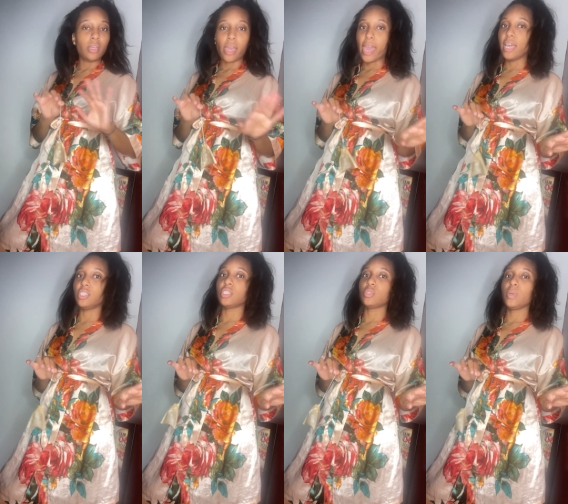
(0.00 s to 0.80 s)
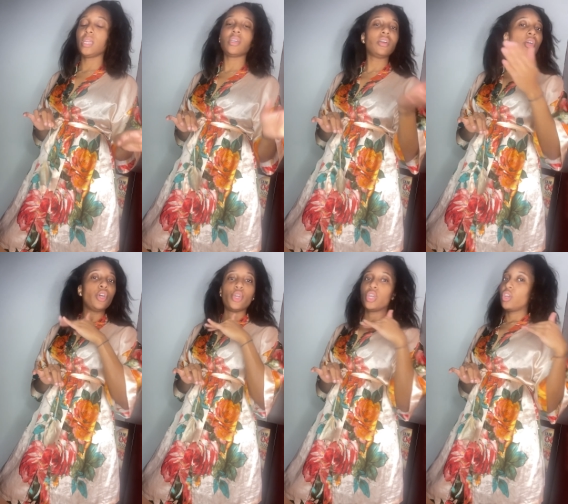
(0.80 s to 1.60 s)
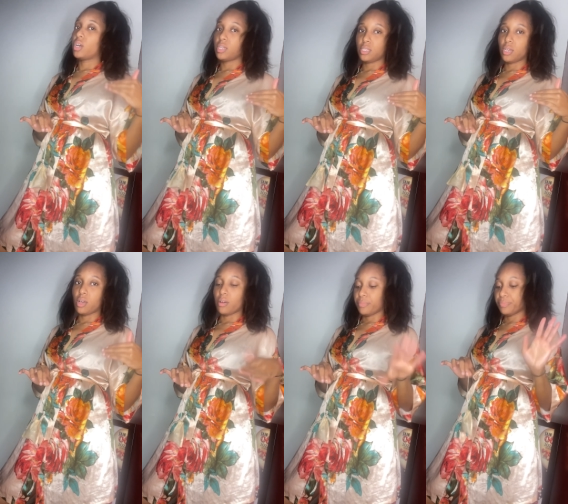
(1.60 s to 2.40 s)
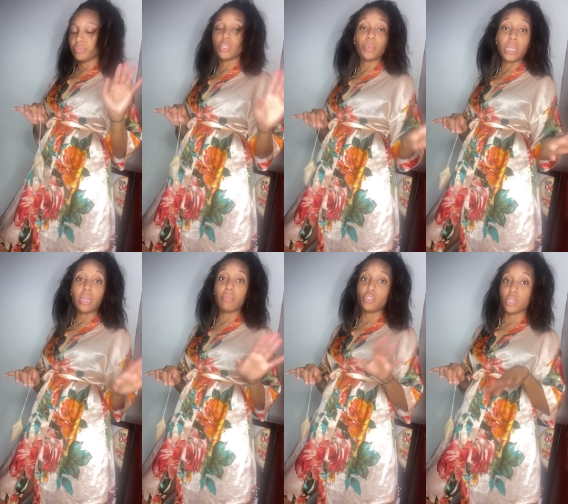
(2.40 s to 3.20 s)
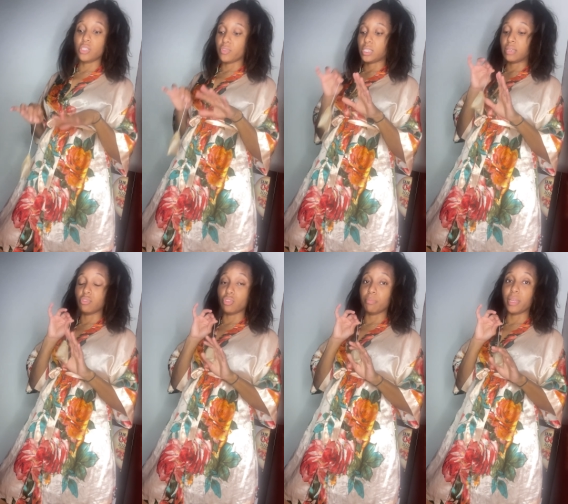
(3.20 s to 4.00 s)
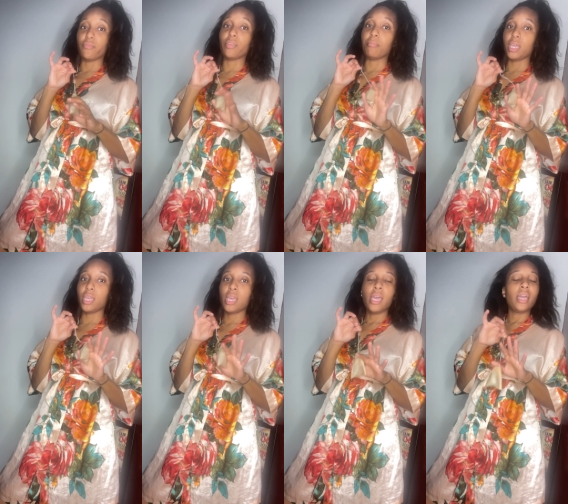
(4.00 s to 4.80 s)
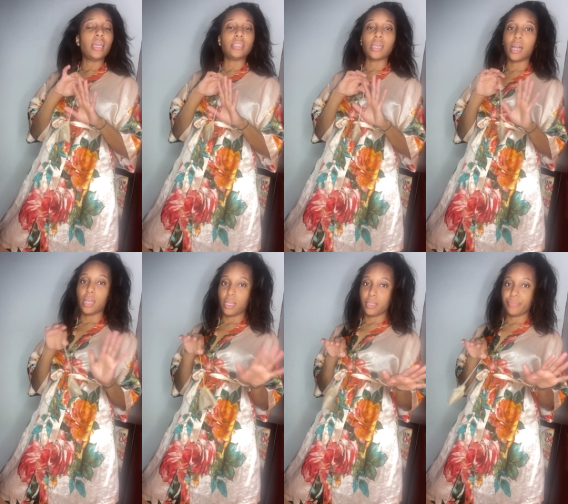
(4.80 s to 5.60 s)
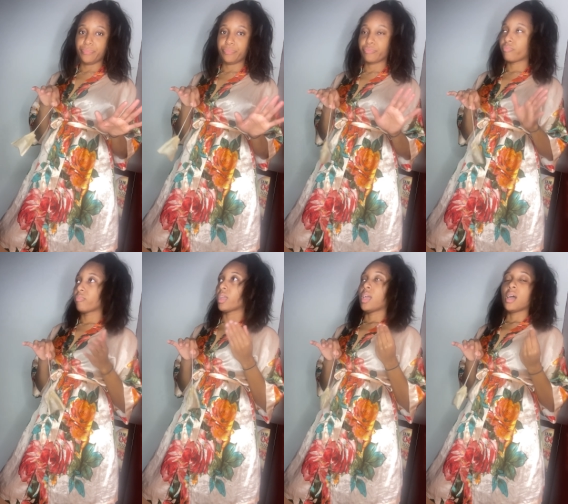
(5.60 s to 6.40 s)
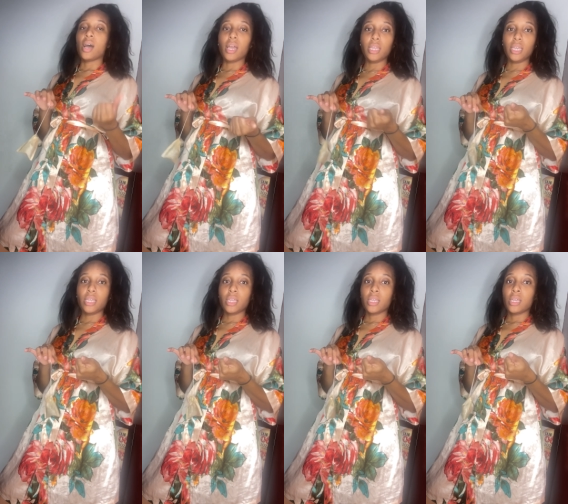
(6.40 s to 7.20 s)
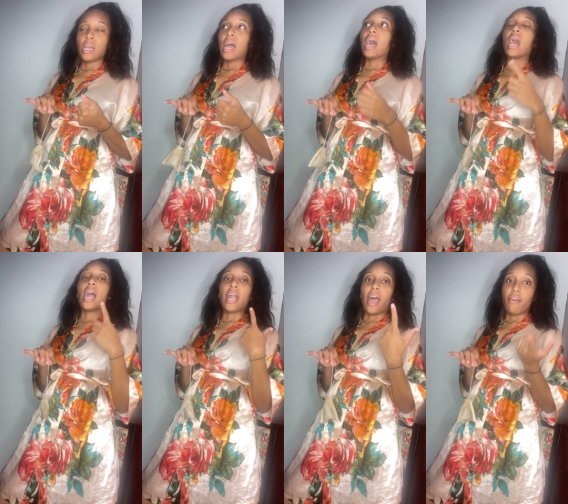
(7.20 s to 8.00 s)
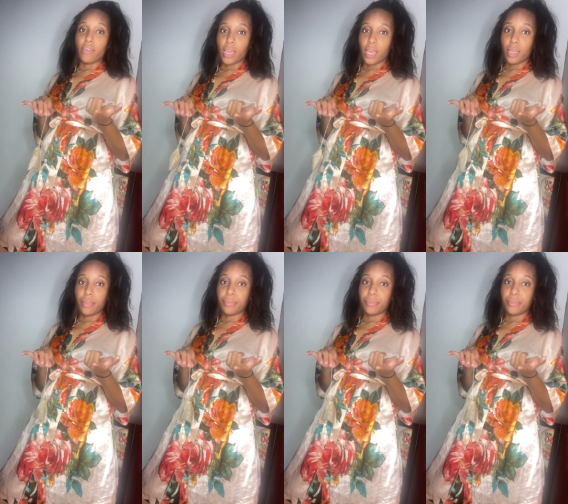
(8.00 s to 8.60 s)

add your sweetener, you're good to go. Sweetener of choice for Temptree blend for me is honey. Honey, agave,